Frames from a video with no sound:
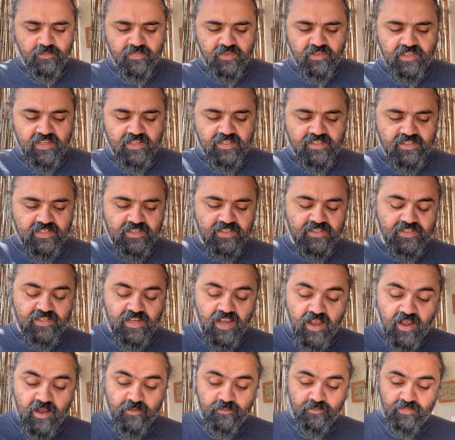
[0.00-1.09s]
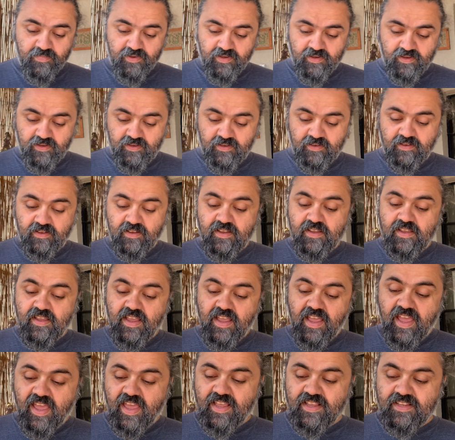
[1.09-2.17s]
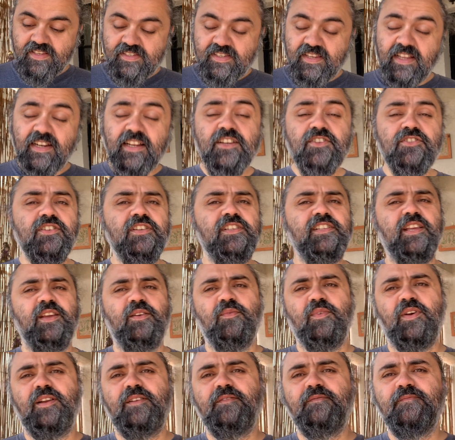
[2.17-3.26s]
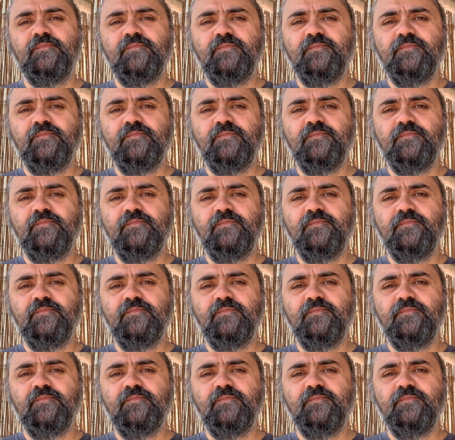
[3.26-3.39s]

This psalm is an interesting one.